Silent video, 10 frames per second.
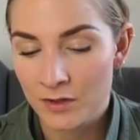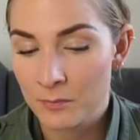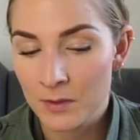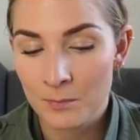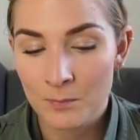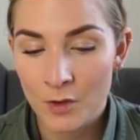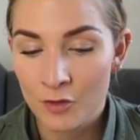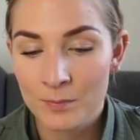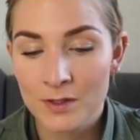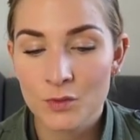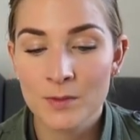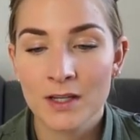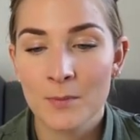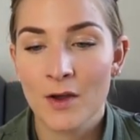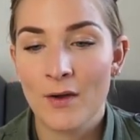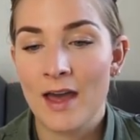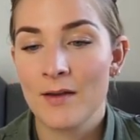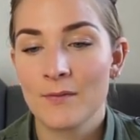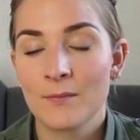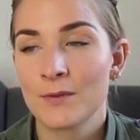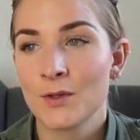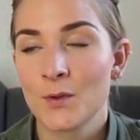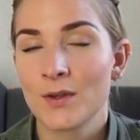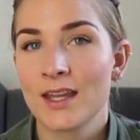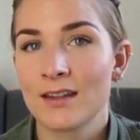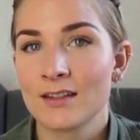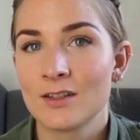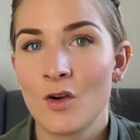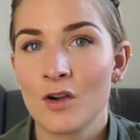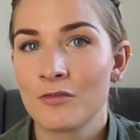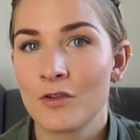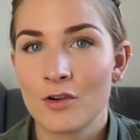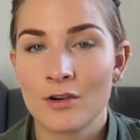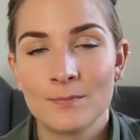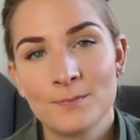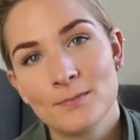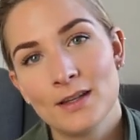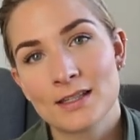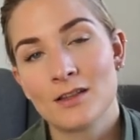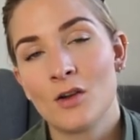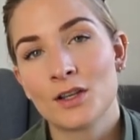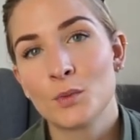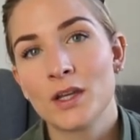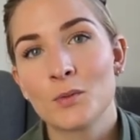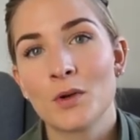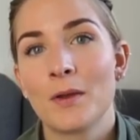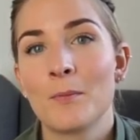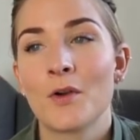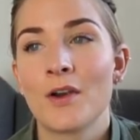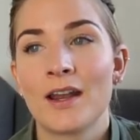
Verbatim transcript: we've been, both been dreaming about, you know, getting a dog for as long as we can remember.